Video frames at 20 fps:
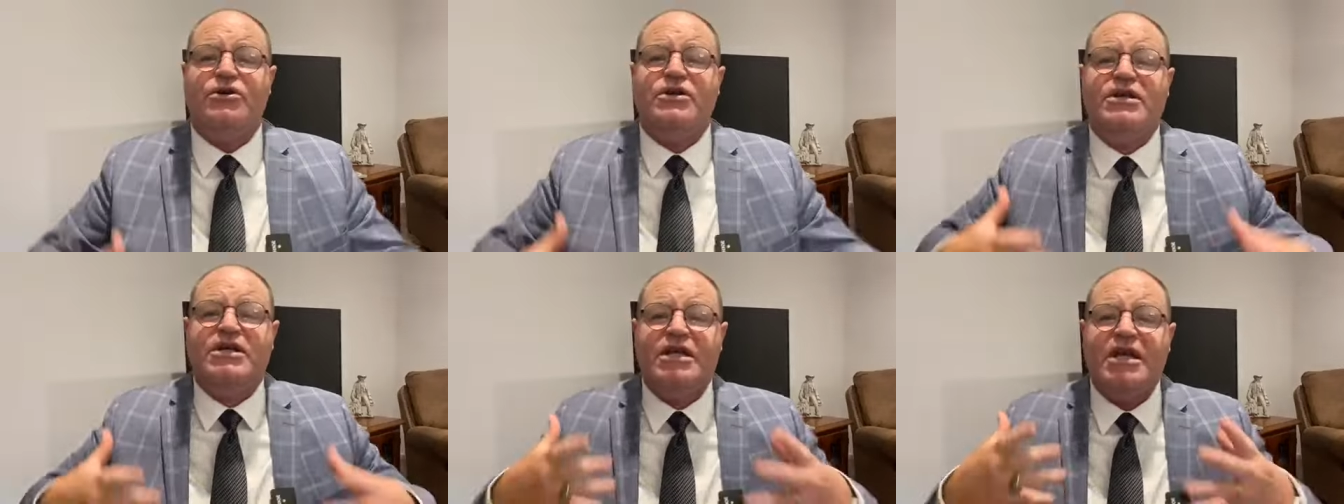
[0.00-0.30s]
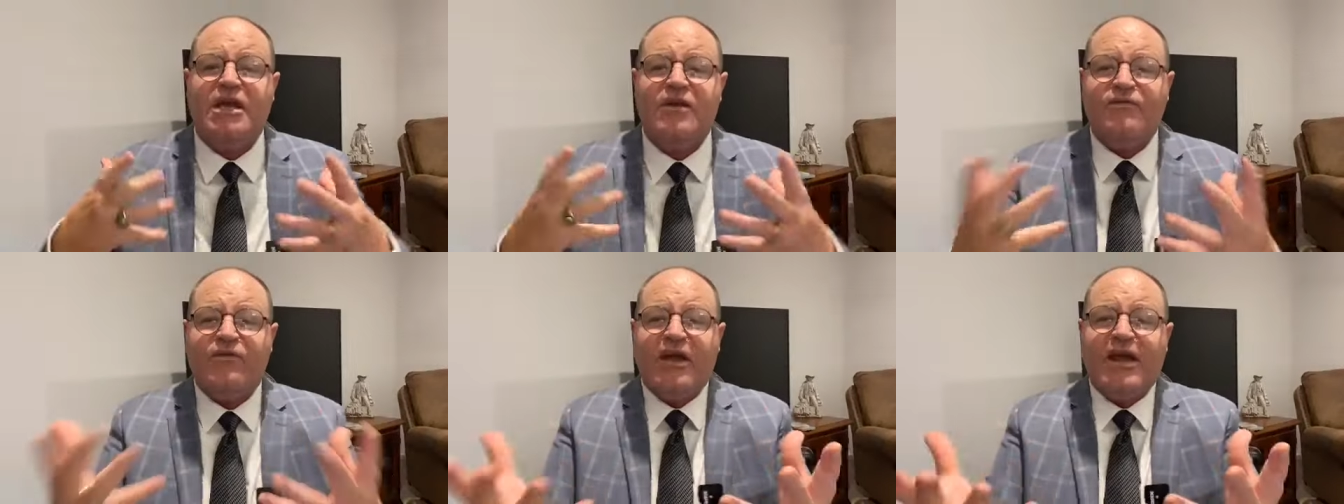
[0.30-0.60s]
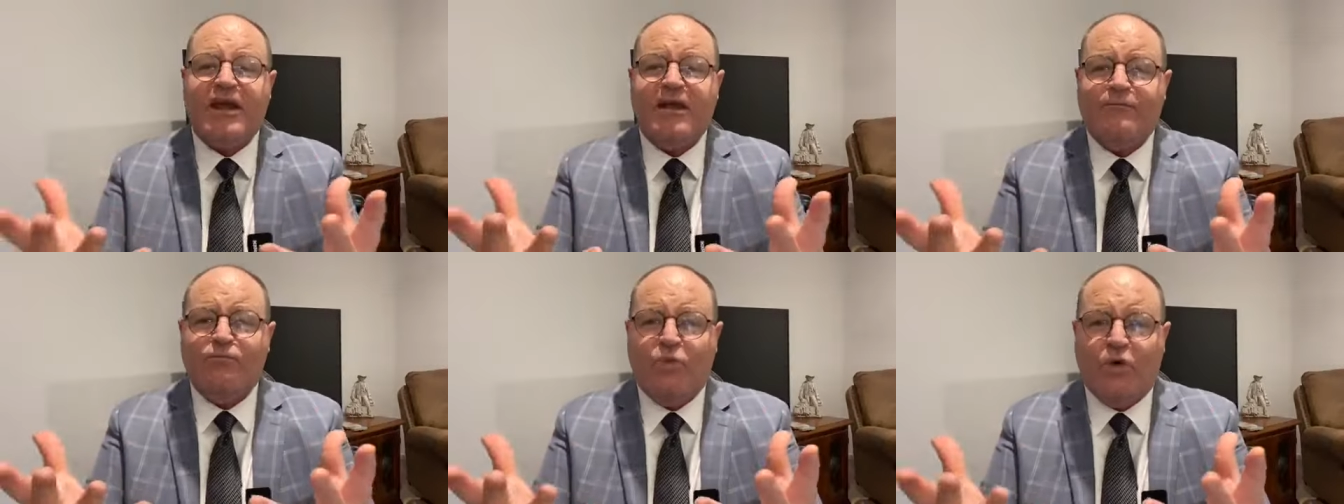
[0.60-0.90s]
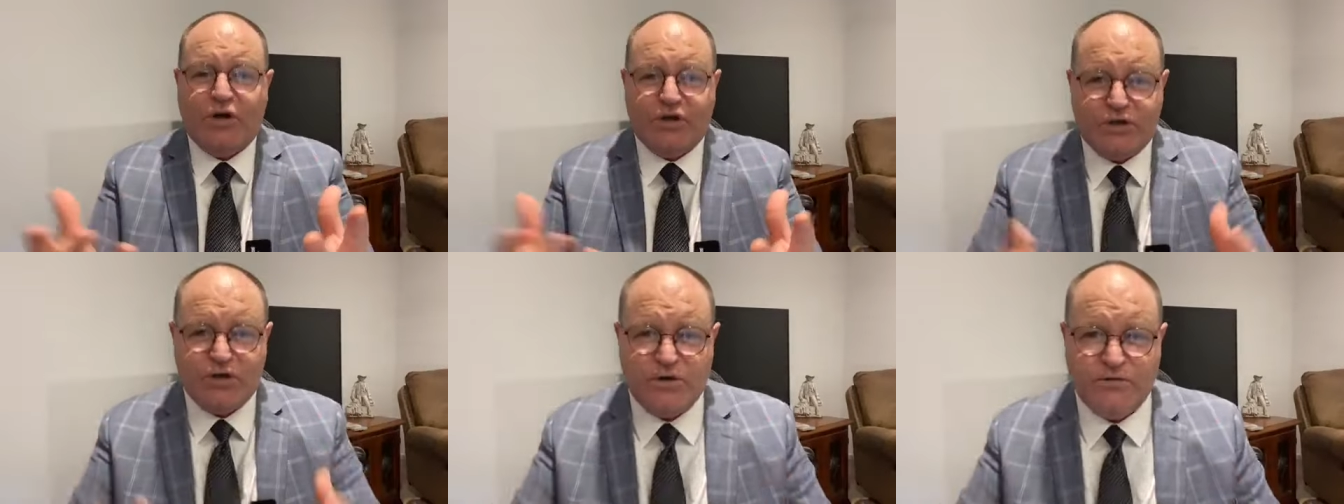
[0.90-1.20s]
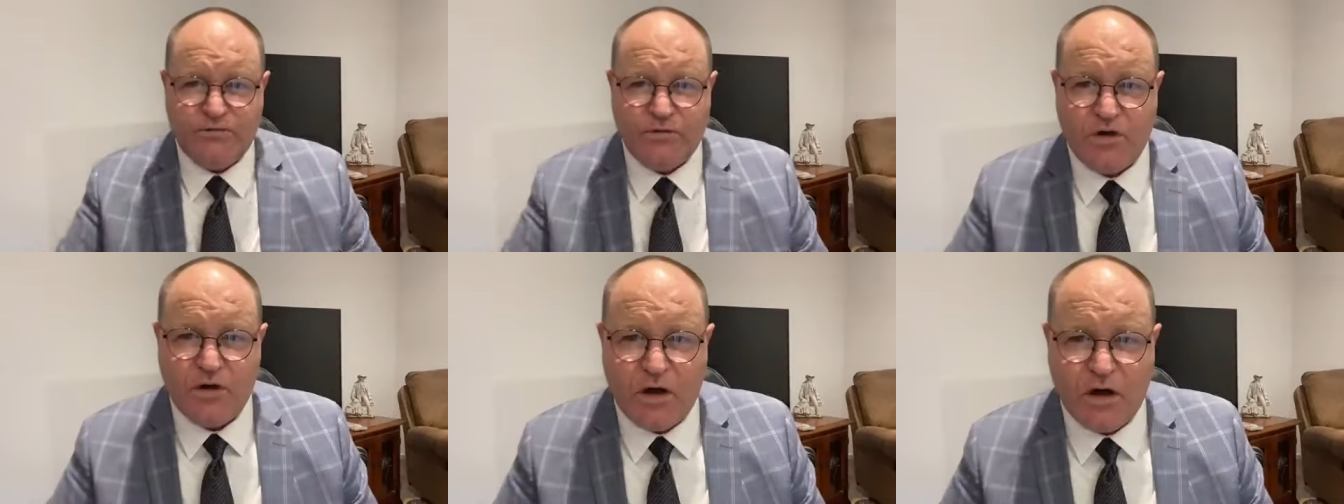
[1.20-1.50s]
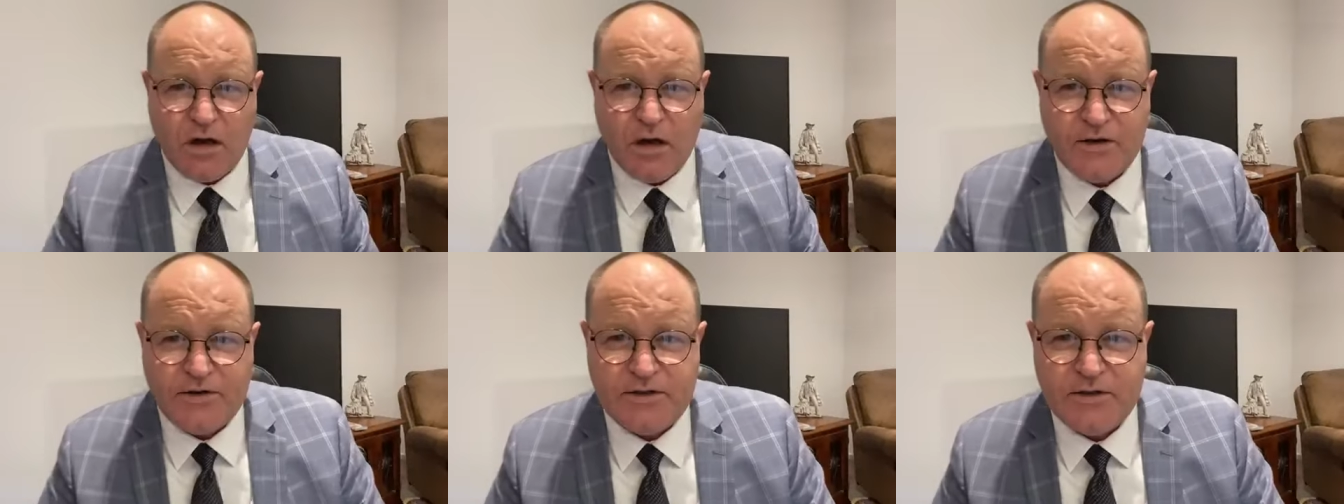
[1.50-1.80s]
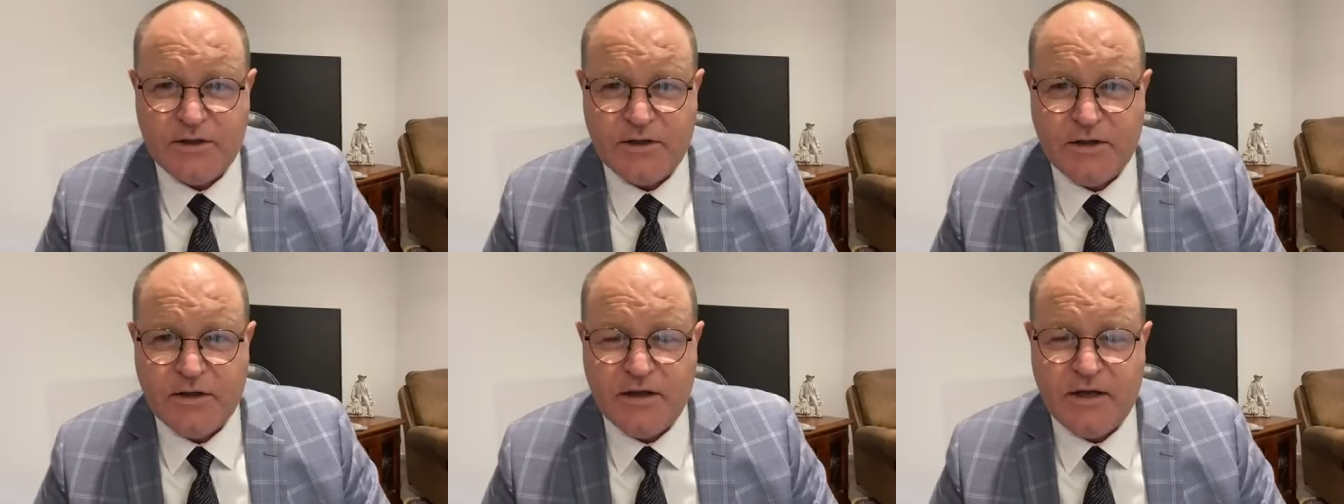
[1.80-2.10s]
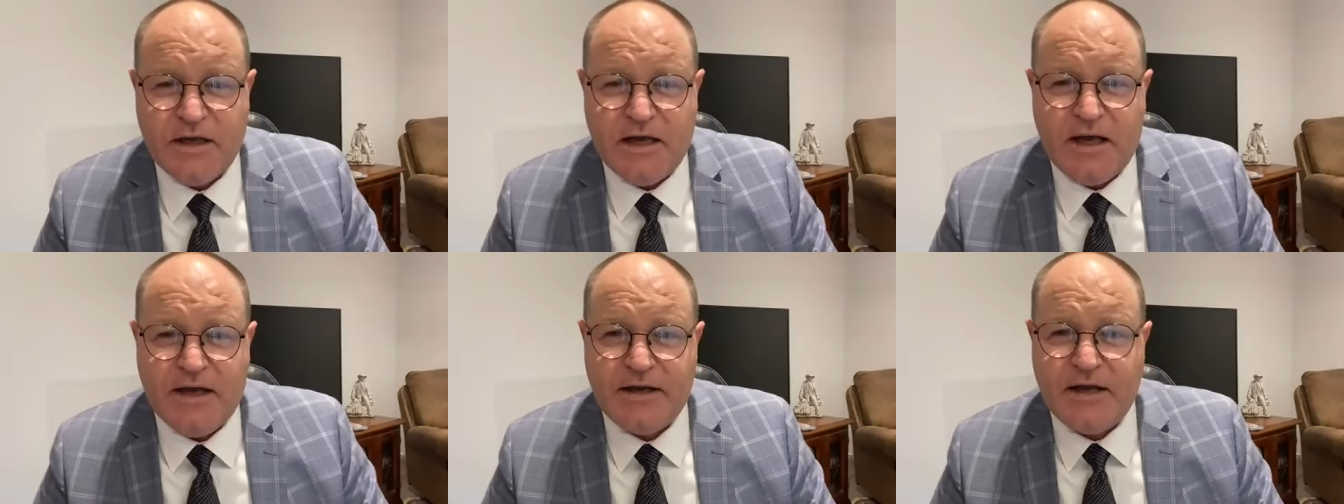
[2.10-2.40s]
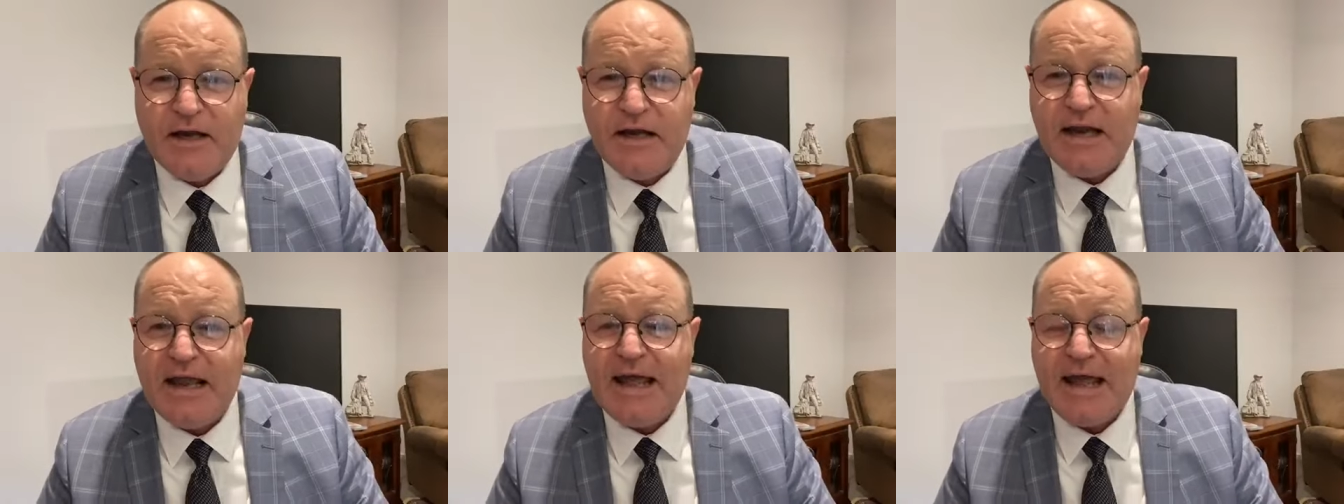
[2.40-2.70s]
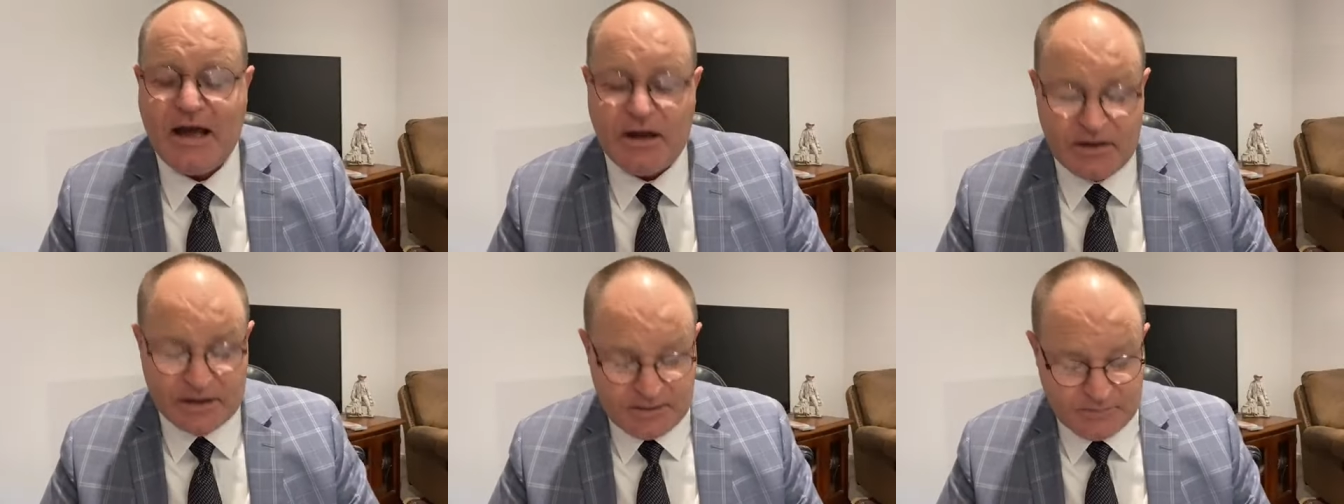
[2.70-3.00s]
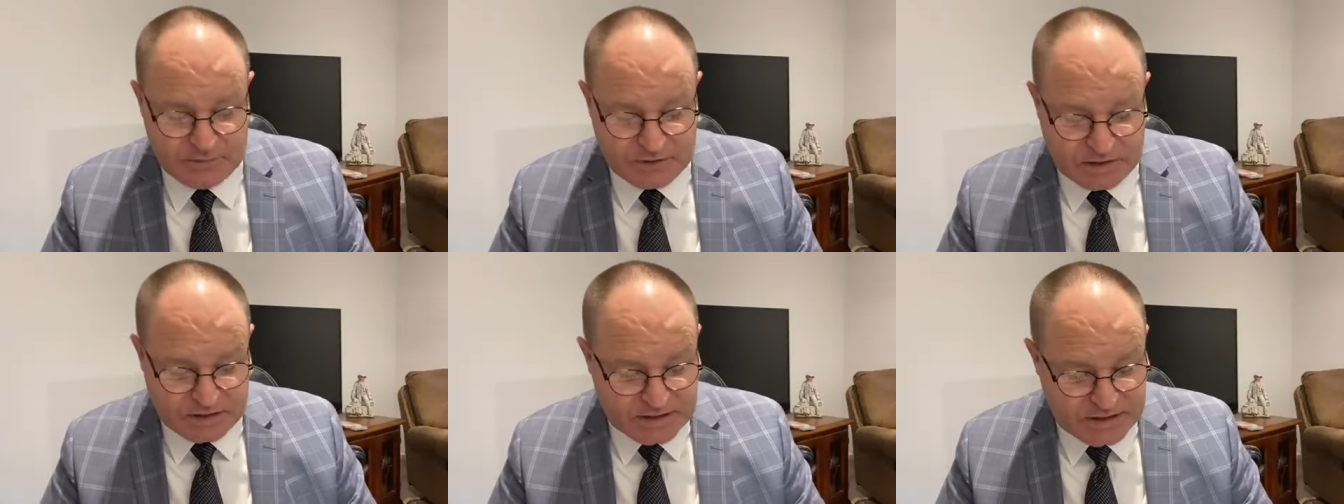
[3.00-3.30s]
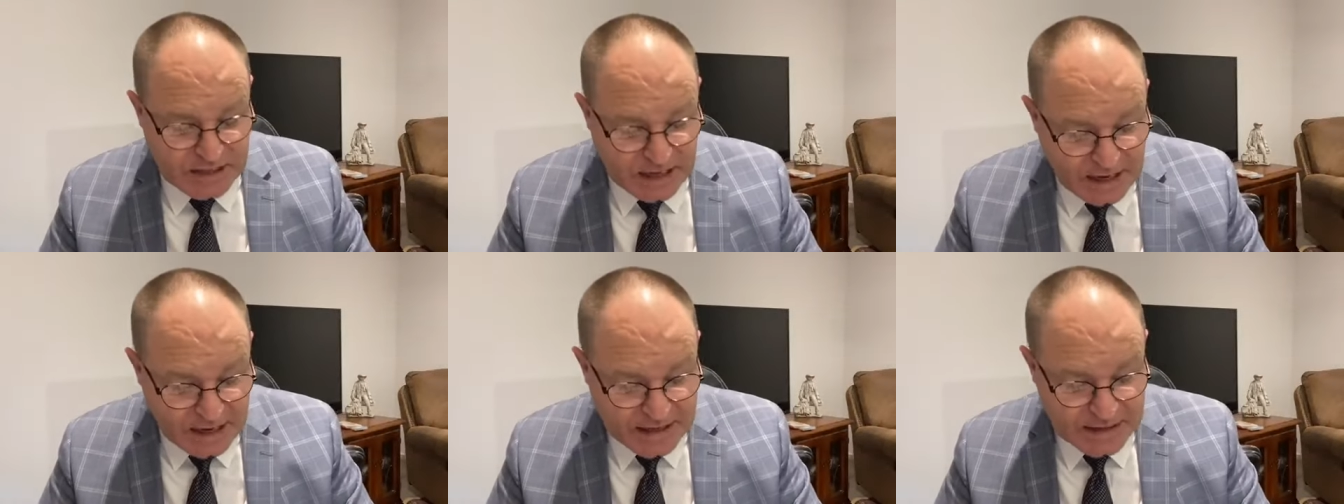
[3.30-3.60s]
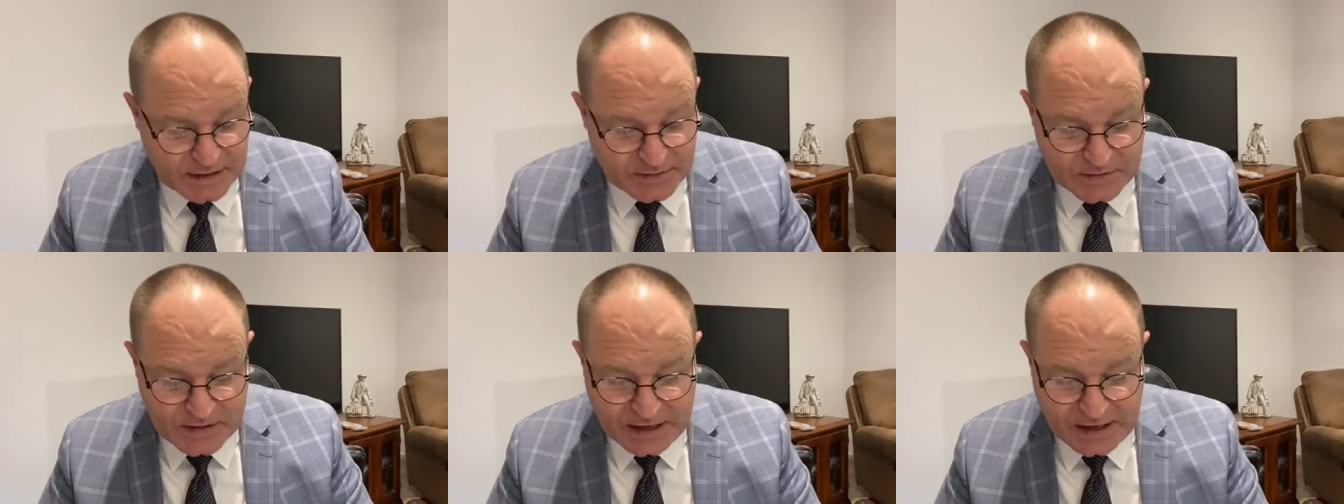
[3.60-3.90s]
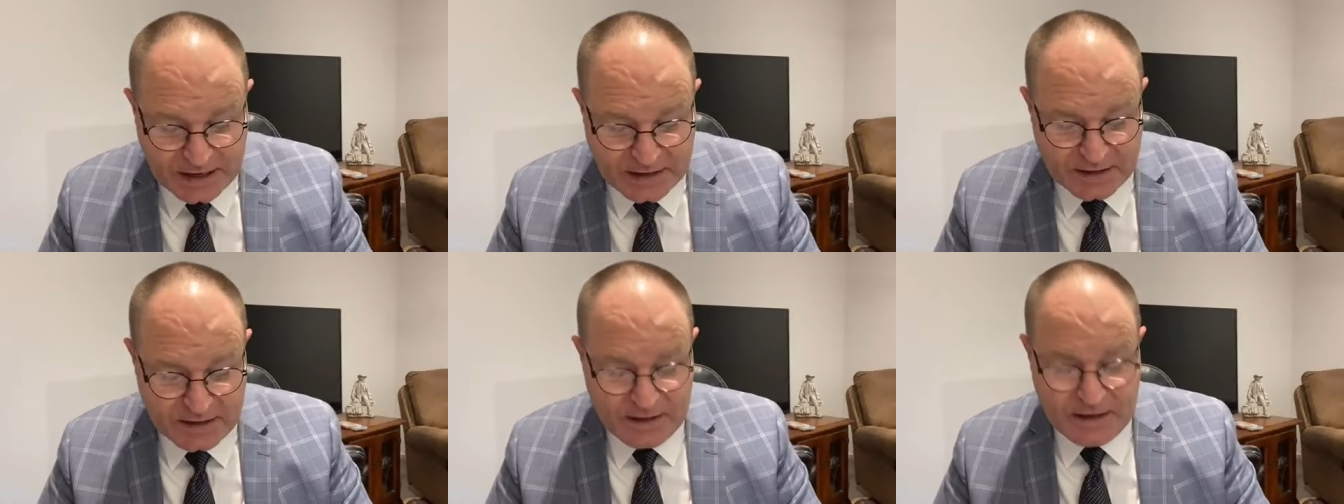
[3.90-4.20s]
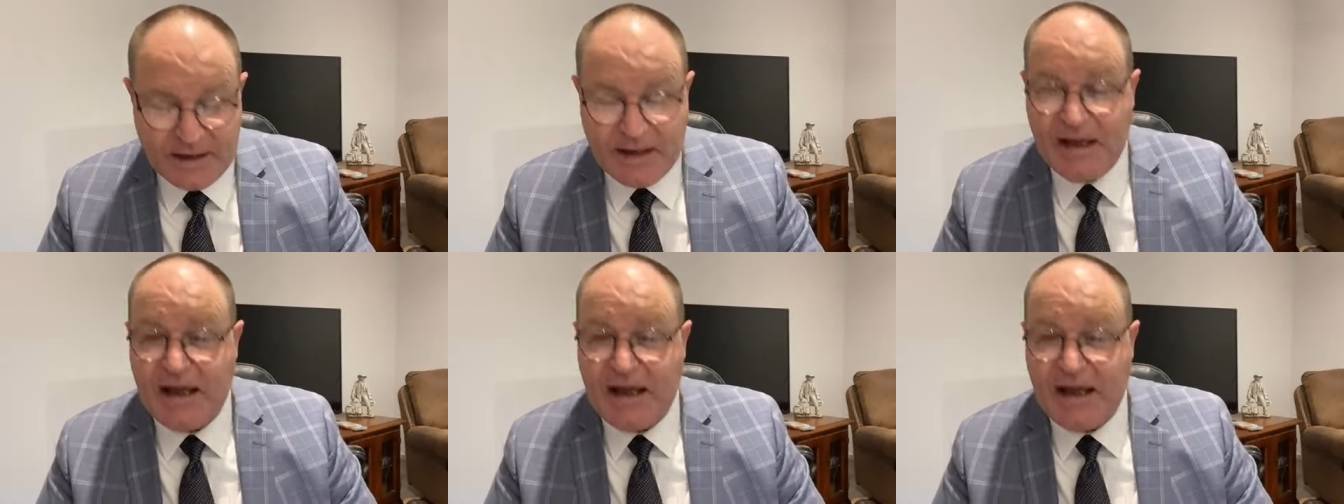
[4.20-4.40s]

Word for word: Give Him what you've got and allow Him to take that